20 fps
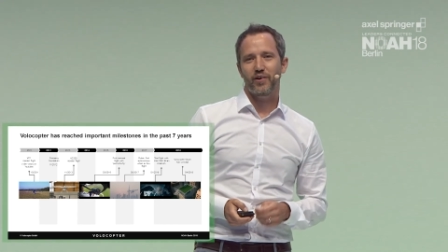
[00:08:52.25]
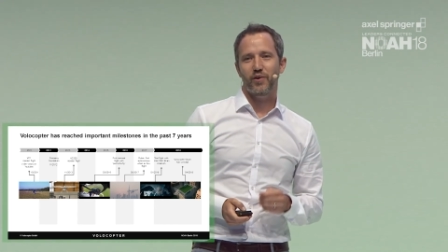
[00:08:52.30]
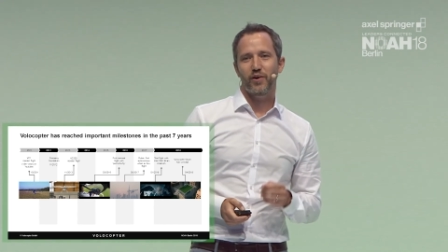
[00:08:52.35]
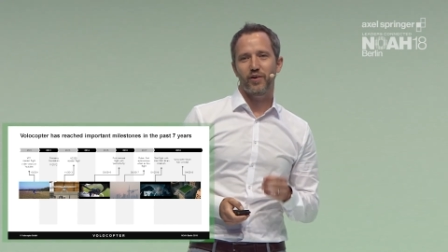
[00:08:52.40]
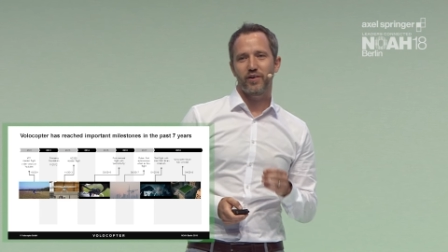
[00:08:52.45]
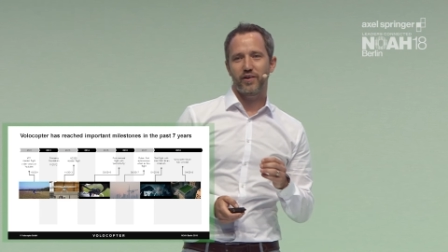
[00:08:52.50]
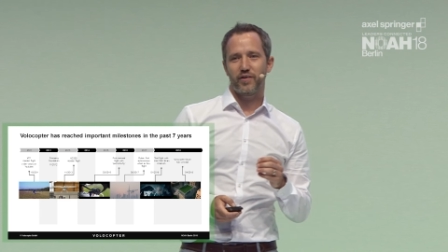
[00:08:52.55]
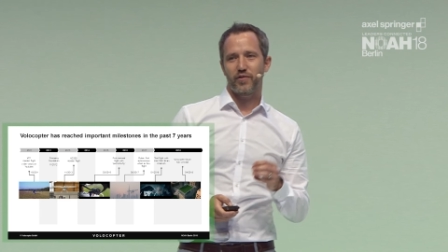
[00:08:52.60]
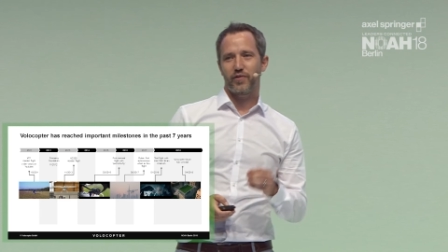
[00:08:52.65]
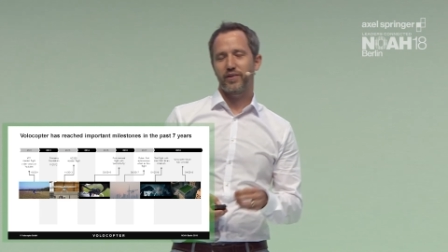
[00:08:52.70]

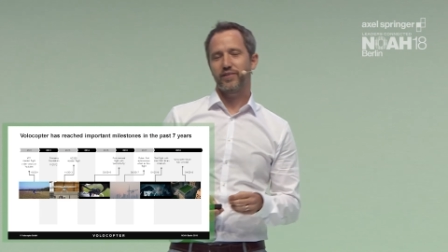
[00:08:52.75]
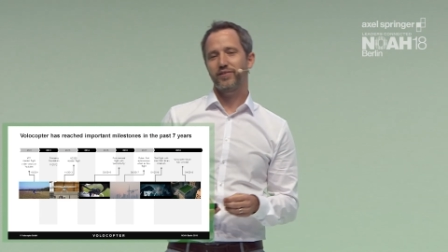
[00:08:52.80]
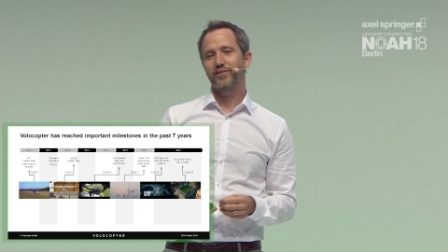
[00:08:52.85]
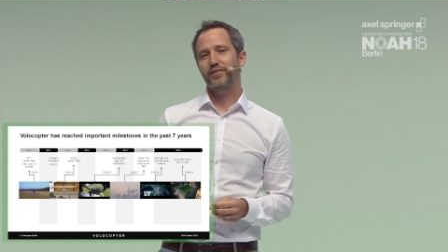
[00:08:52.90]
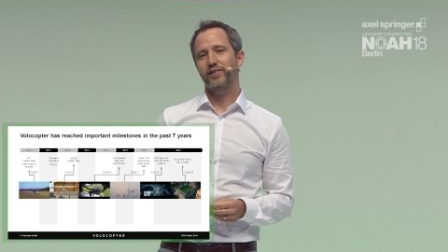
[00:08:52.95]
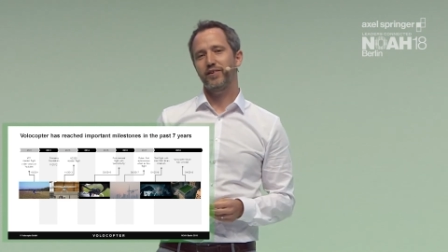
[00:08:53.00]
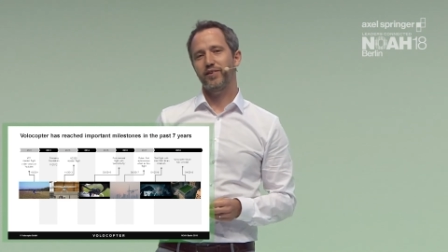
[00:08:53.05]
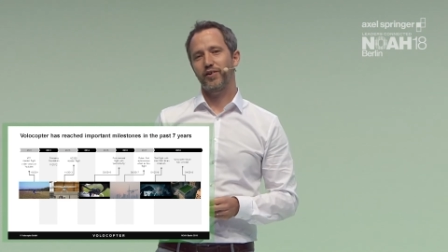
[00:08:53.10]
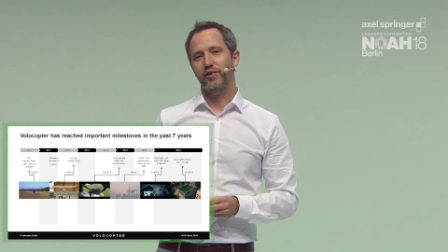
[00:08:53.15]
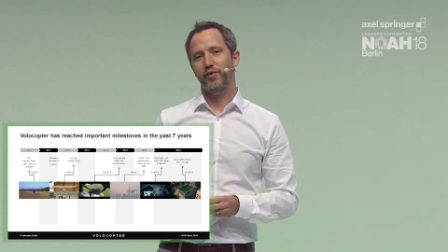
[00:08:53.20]
earlier this
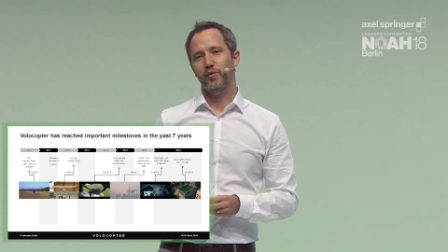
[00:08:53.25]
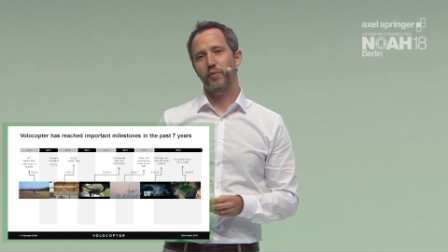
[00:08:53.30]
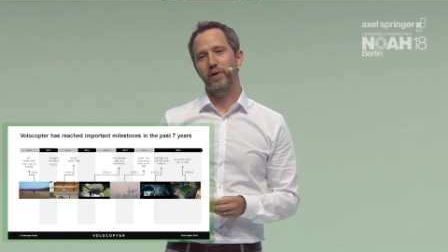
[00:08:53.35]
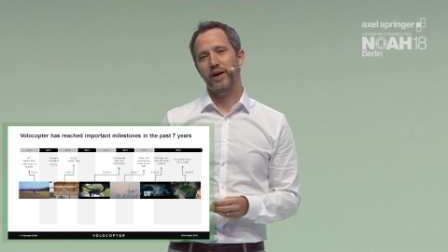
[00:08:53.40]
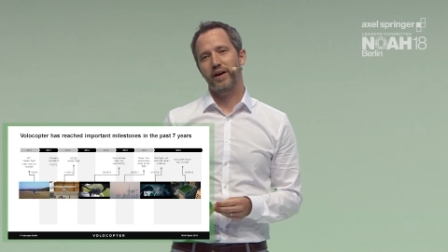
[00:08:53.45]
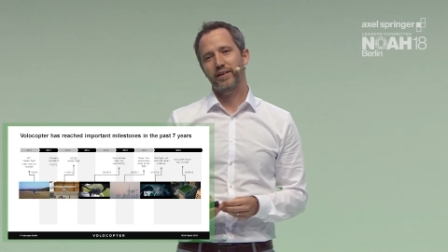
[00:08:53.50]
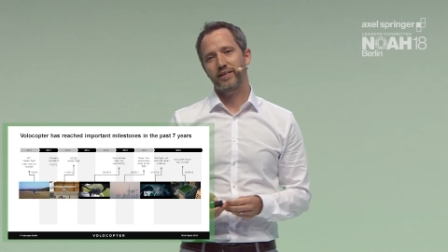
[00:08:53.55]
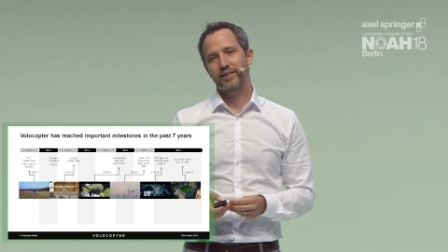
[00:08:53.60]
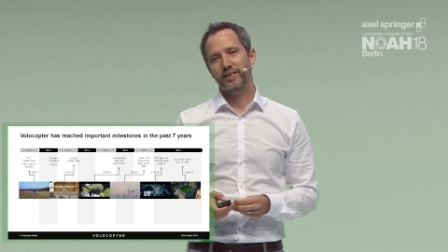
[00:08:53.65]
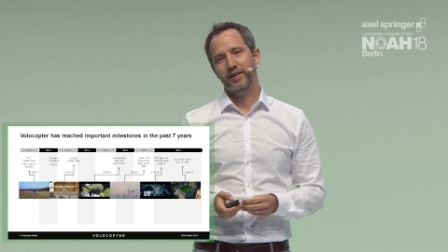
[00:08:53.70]
year
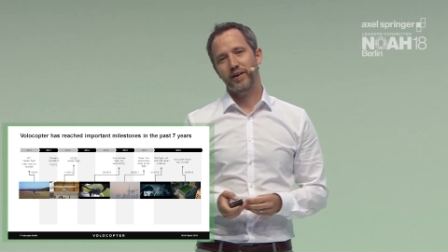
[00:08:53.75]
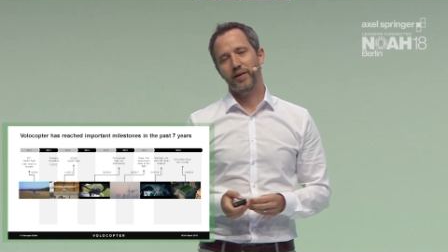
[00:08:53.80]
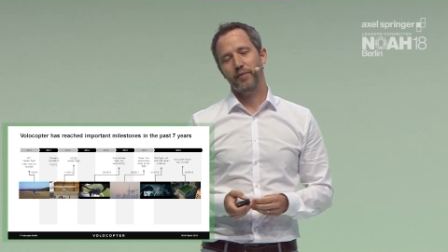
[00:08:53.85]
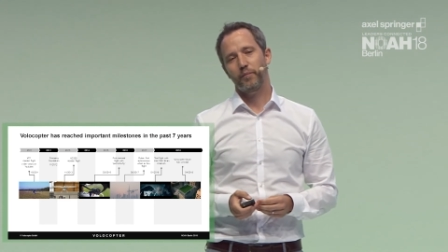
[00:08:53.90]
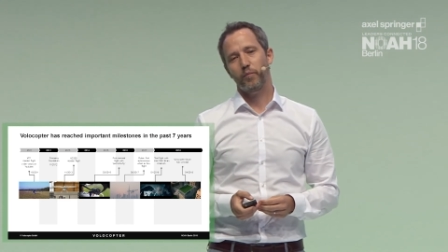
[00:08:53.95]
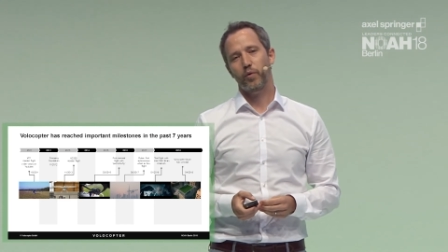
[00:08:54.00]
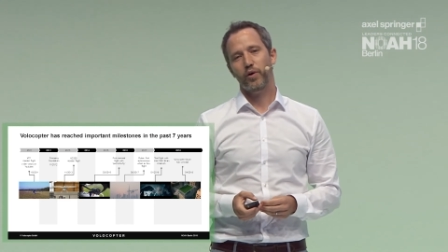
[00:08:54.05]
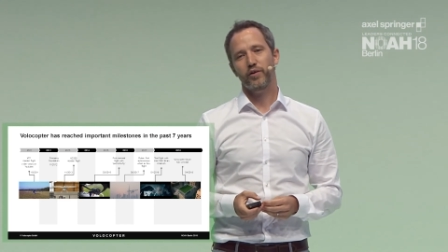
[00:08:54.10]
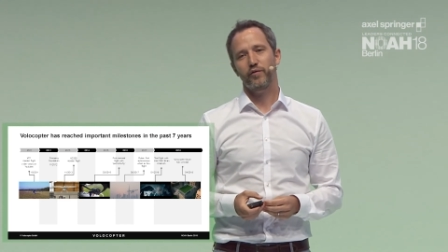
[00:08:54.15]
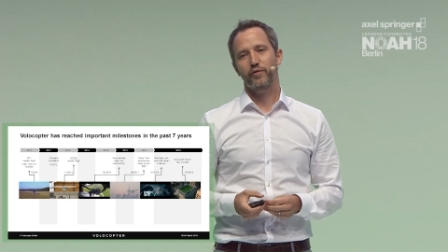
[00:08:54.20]
when uh,
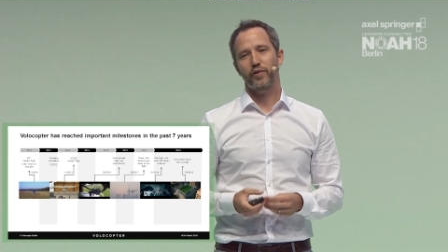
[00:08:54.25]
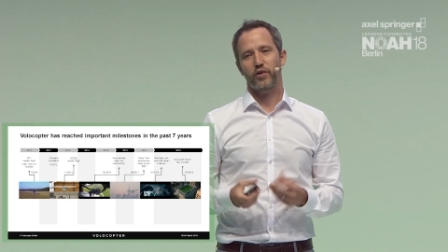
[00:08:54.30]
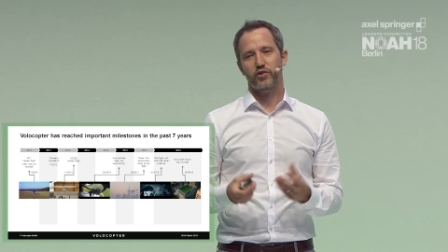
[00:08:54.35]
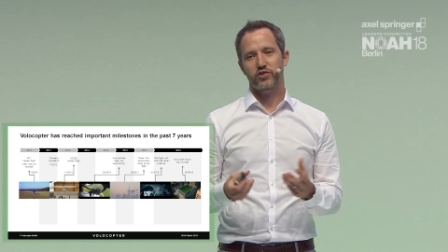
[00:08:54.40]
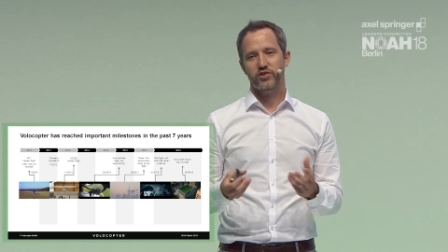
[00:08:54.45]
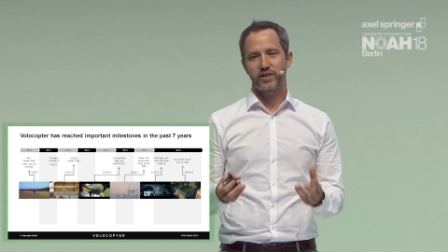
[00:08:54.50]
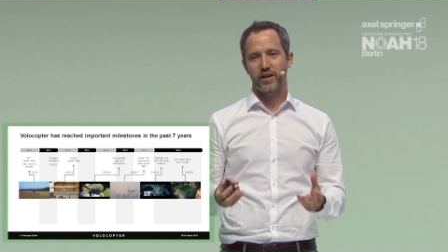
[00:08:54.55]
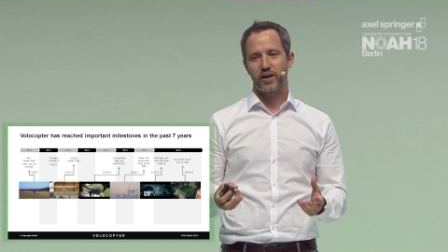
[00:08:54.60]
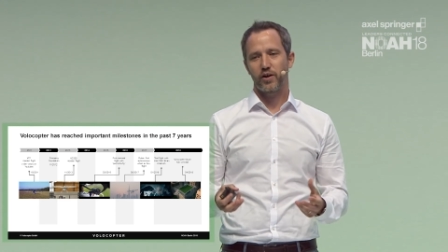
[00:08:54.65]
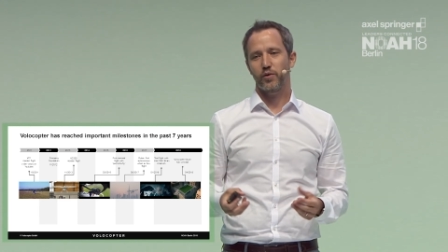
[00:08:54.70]
one of our
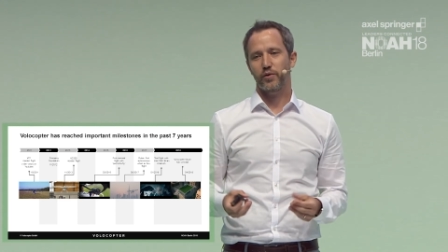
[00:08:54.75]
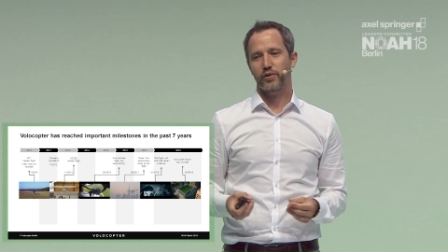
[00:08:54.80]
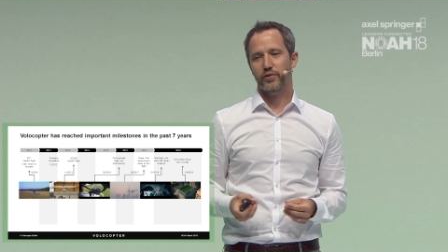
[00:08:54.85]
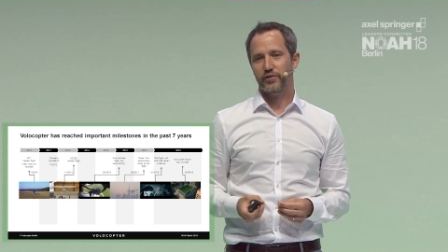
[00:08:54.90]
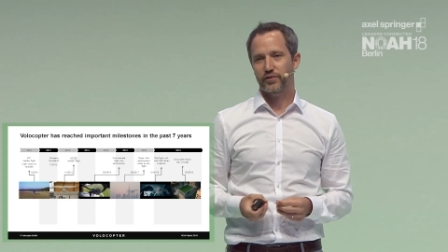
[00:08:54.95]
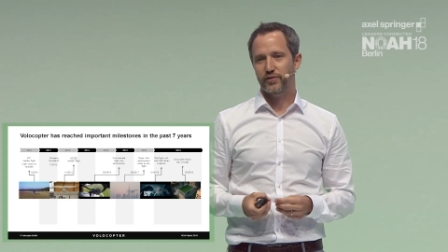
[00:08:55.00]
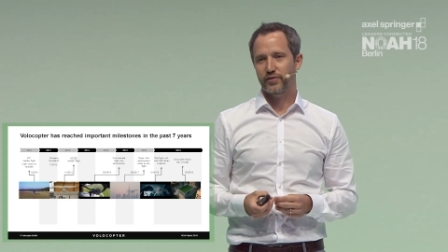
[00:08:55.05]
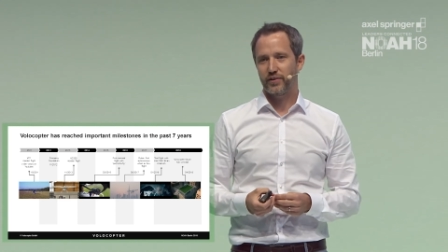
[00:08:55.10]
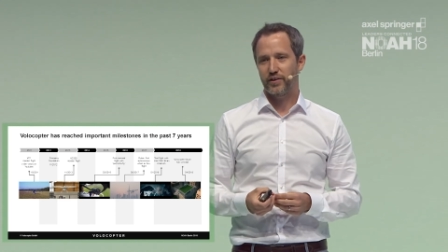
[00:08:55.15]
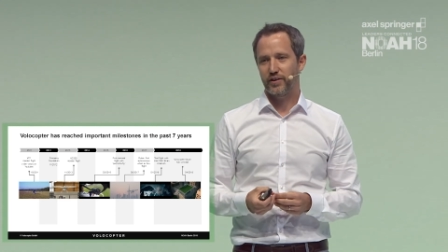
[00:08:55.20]
shareholders,
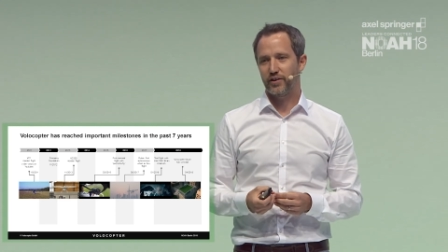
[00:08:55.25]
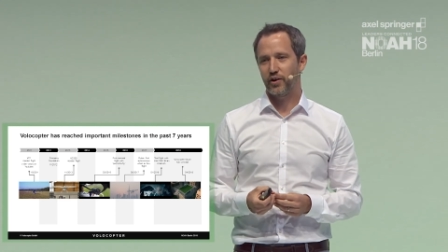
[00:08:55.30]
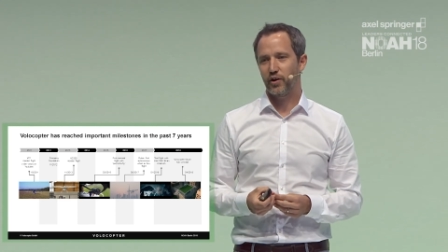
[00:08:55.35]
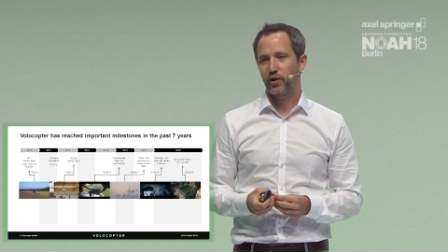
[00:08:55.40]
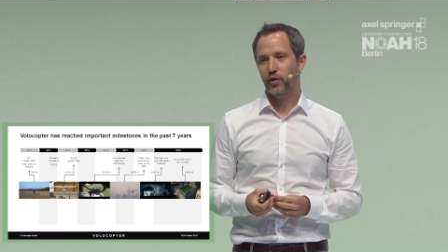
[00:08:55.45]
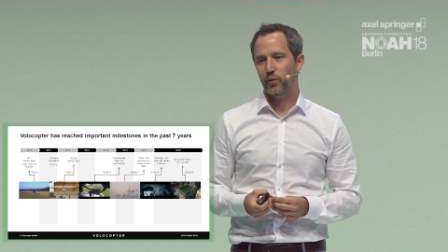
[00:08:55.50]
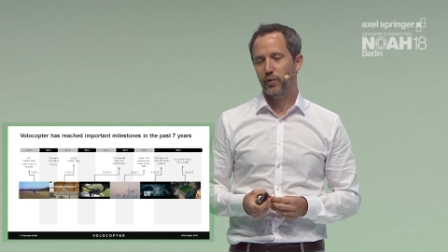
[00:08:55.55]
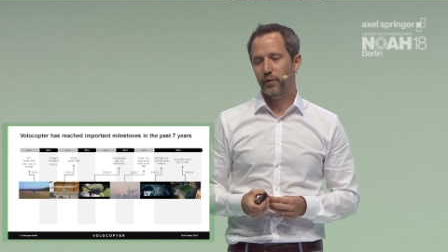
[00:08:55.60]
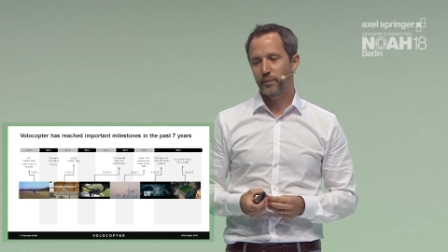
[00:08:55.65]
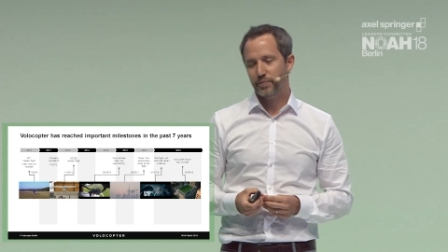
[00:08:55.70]
C E
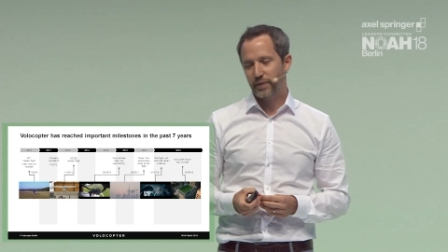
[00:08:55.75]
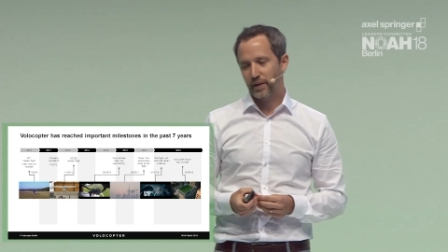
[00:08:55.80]
O,